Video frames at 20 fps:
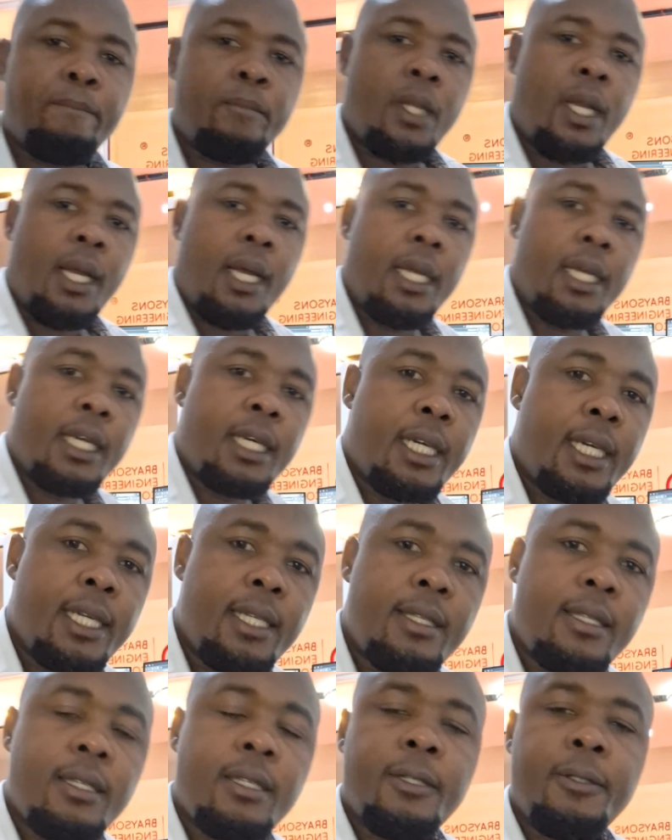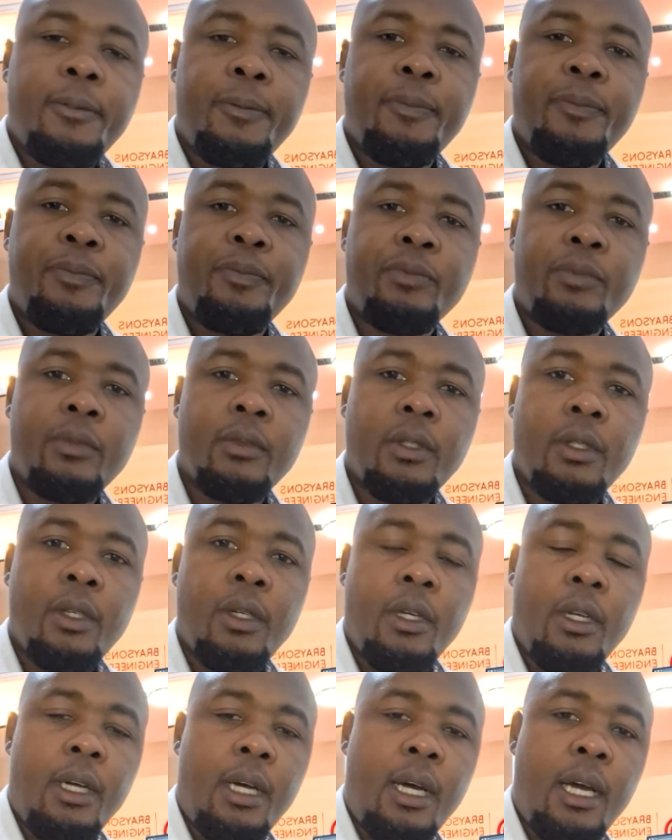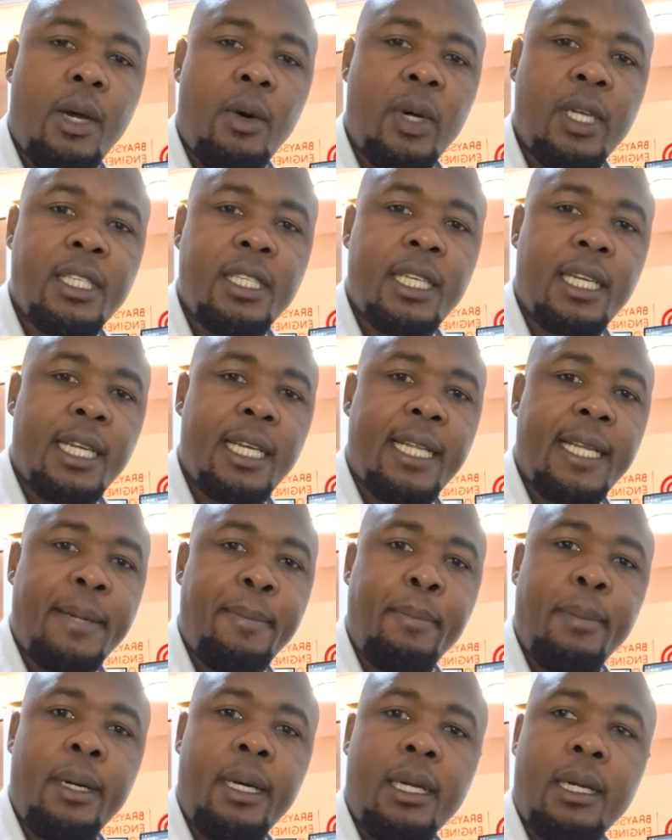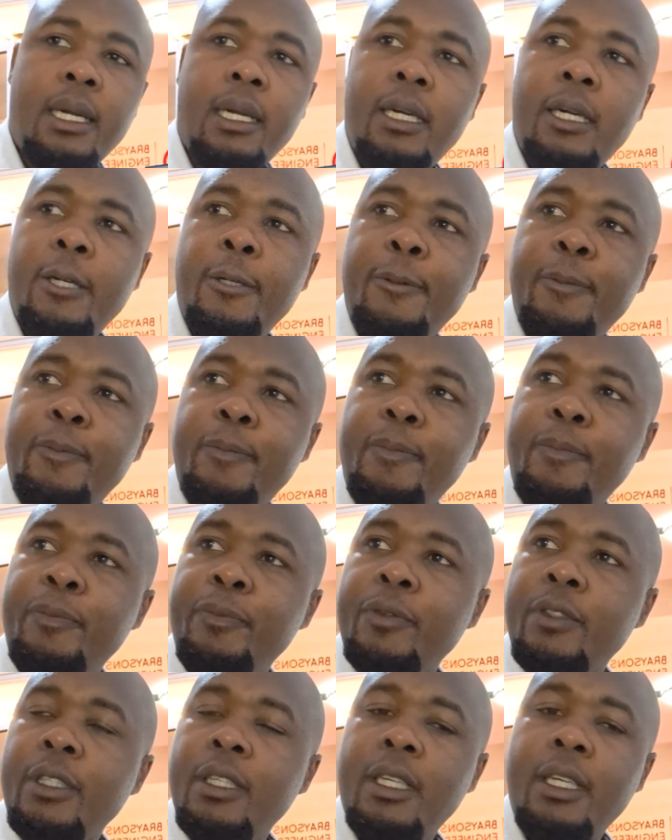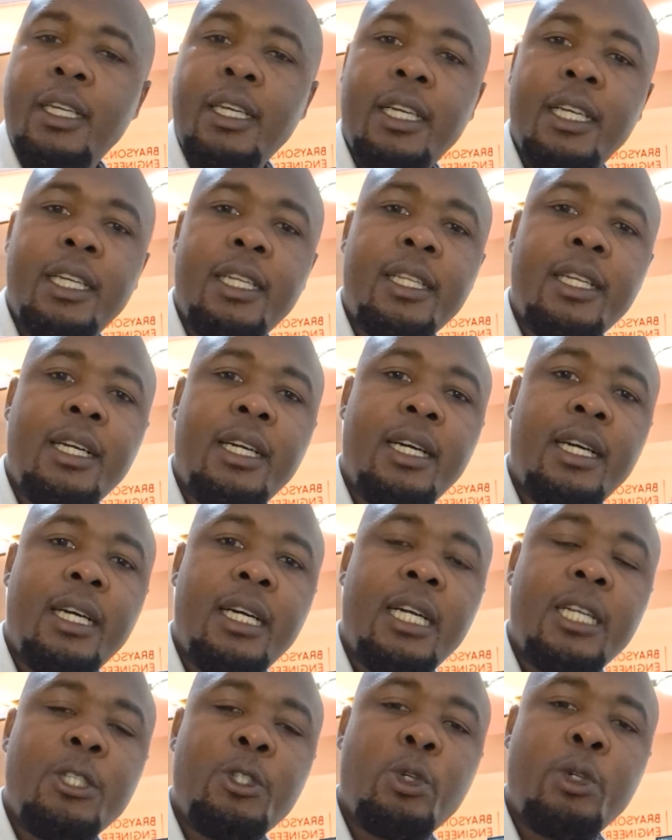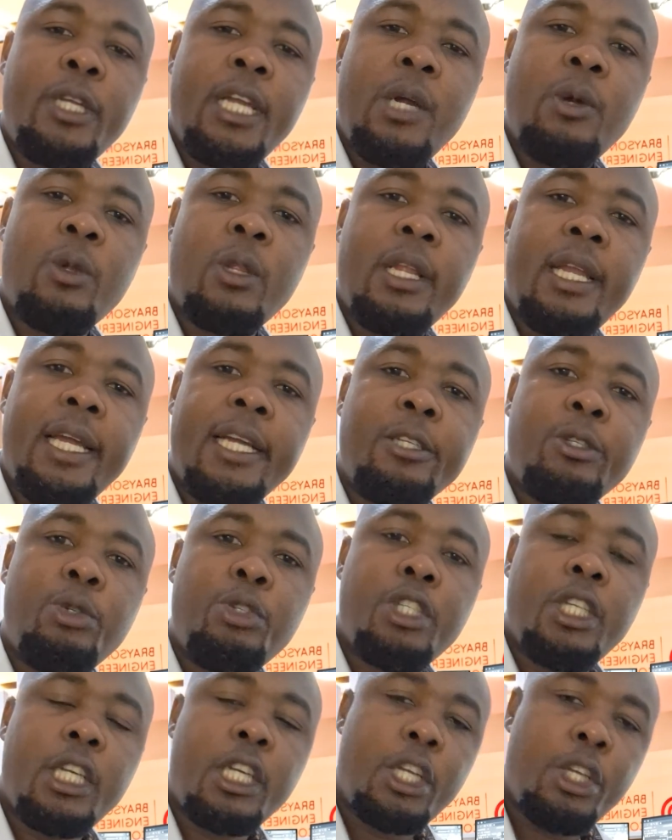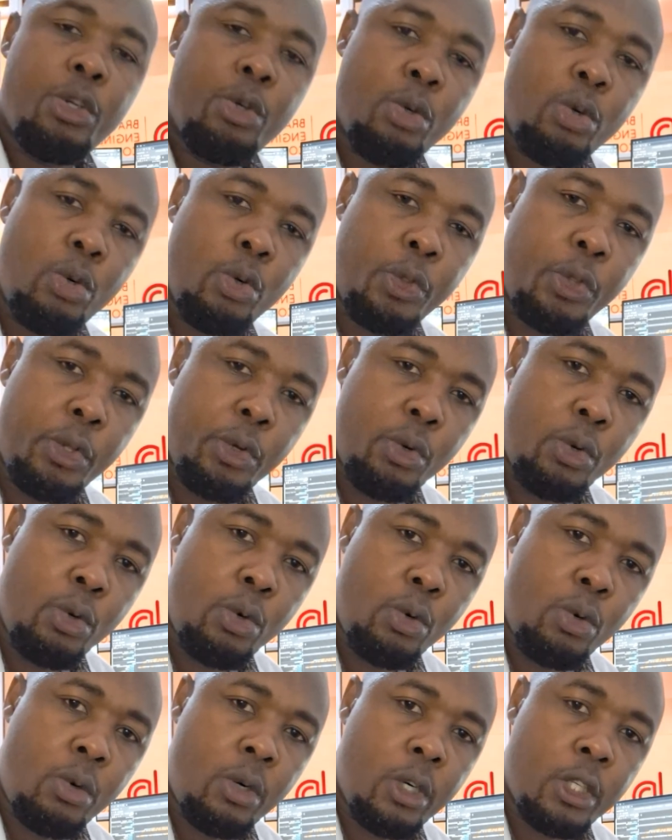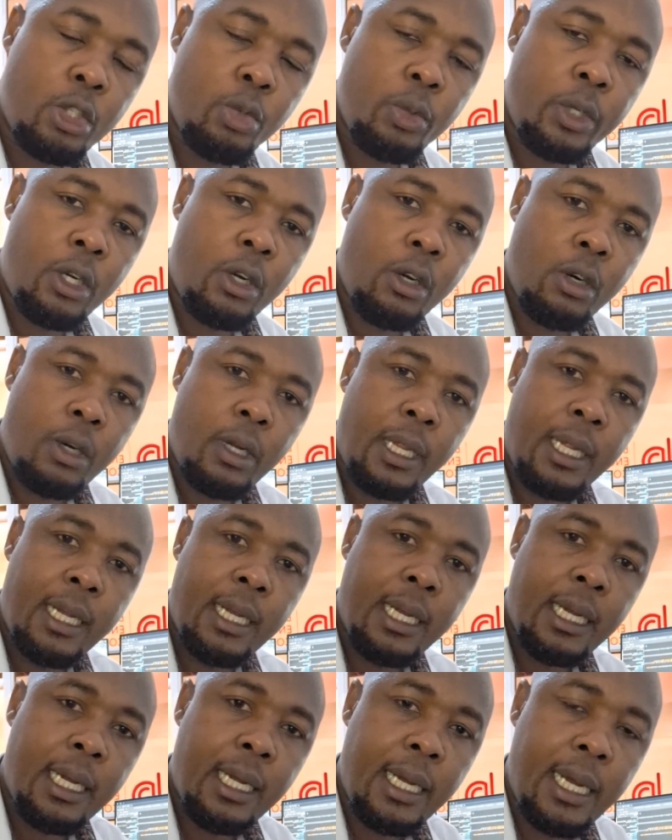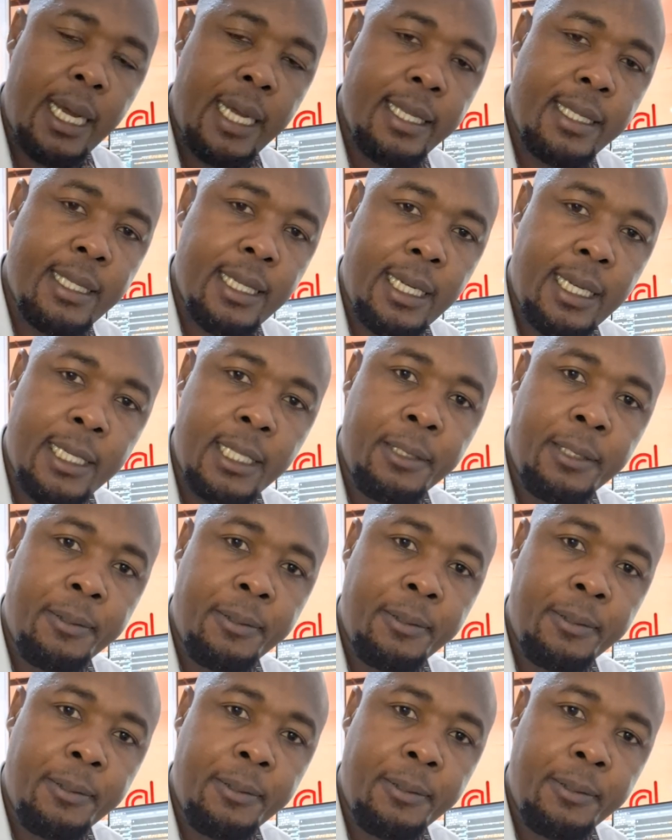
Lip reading: Hi guys, once again I'm back, and today I would like to take you through what we call ISAD.